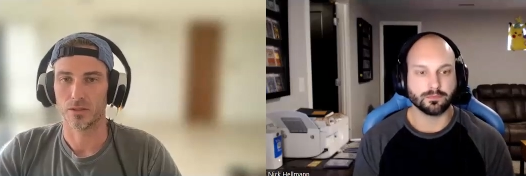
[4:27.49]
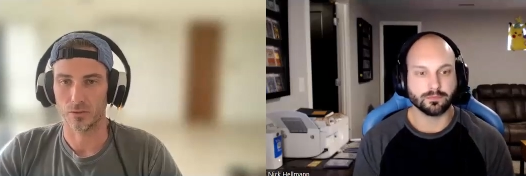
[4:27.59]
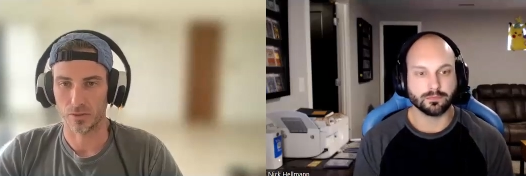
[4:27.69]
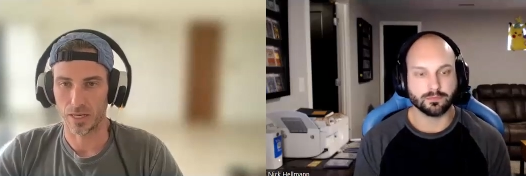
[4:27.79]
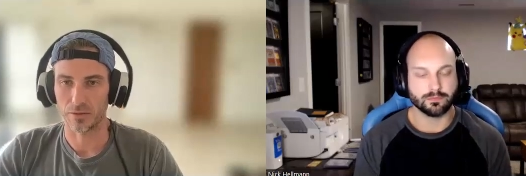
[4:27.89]

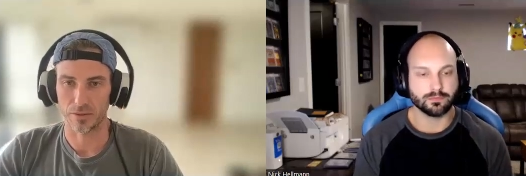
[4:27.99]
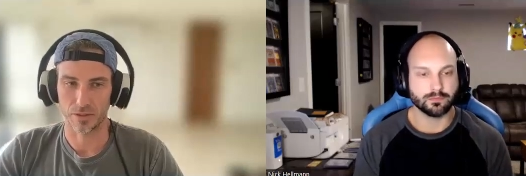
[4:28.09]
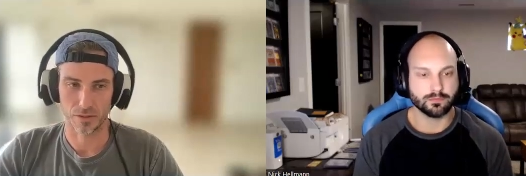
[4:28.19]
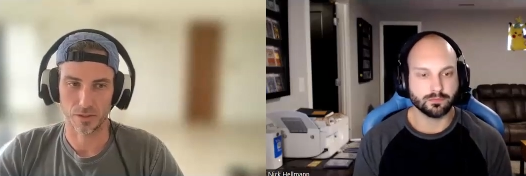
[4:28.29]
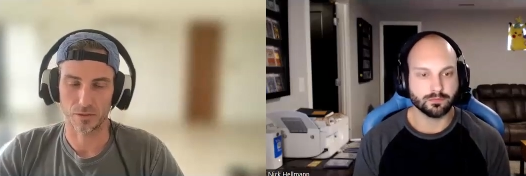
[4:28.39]
Speaker 1: to allow the
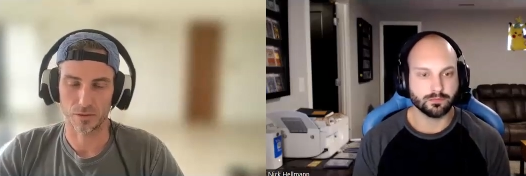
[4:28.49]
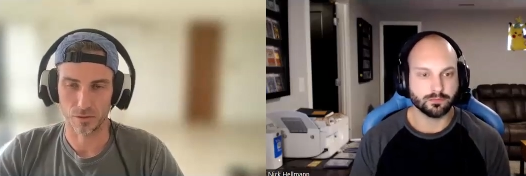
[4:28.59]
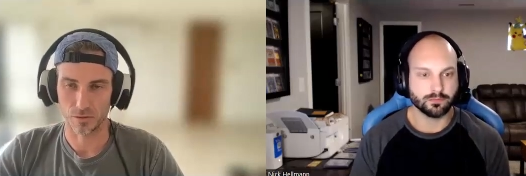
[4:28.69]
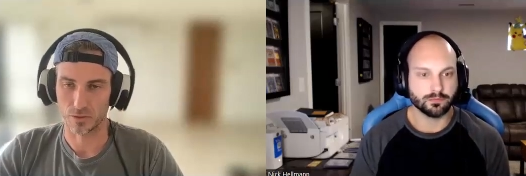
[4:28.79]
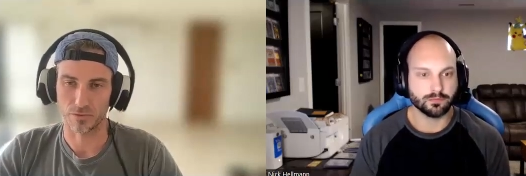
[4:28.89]
casino to
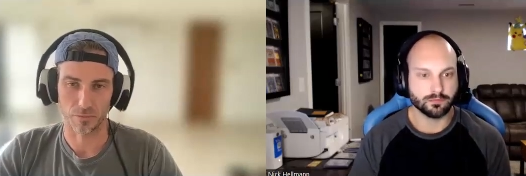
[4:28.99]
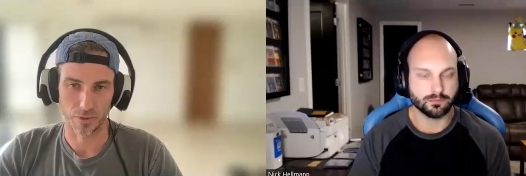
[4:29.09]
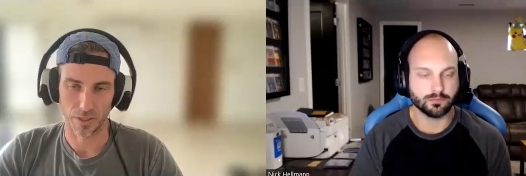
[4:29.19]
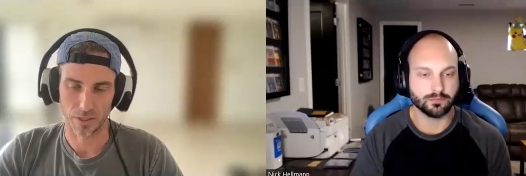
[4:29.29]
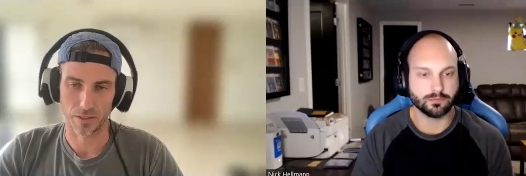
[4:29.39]
use it for
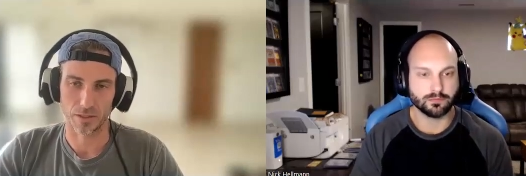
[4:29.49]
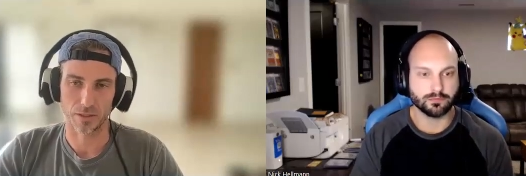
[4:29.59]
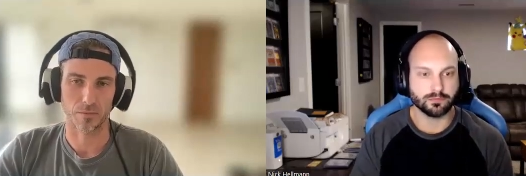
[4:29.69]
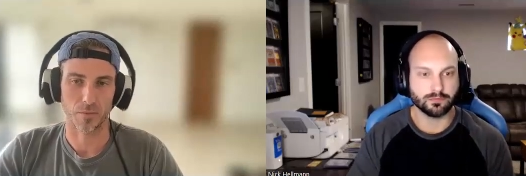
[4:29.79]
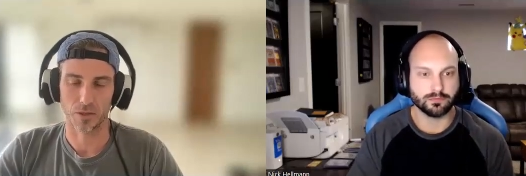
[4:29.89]
branding
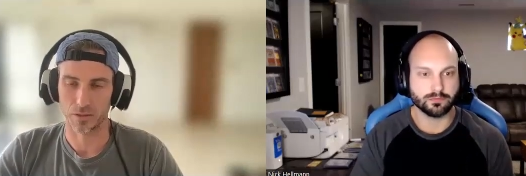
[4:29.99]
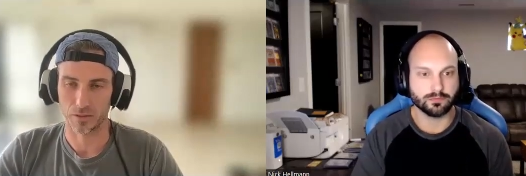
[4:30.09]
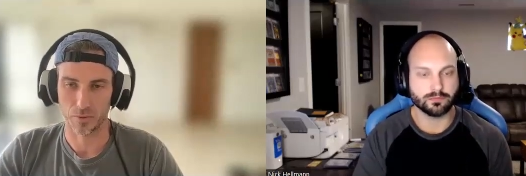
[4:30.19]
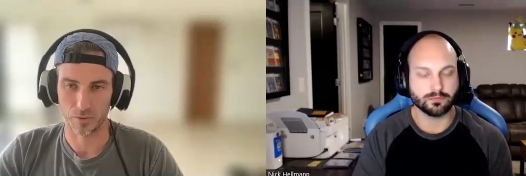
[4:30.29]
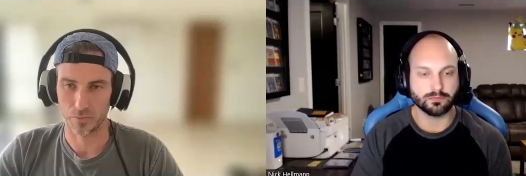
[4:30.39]
and
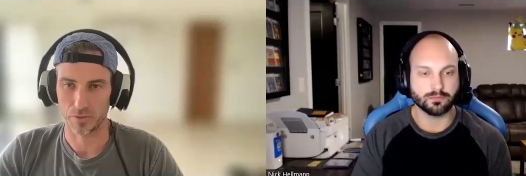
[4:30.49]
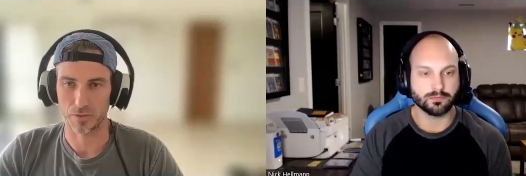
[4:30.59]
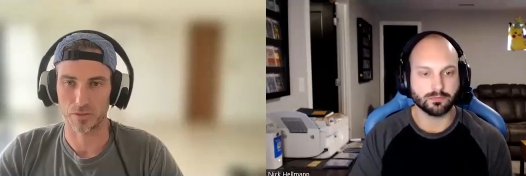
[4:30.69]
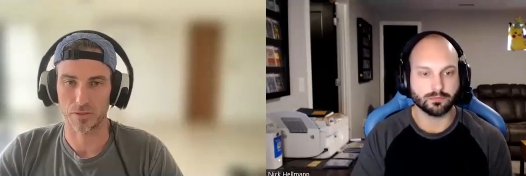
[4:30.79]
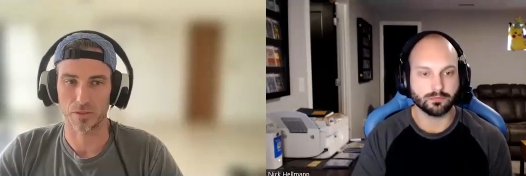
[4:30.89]
marketing
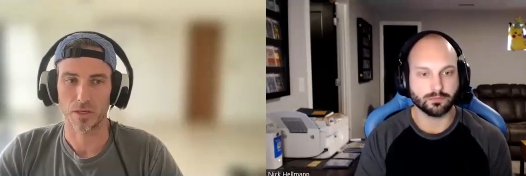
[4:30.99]
purposes.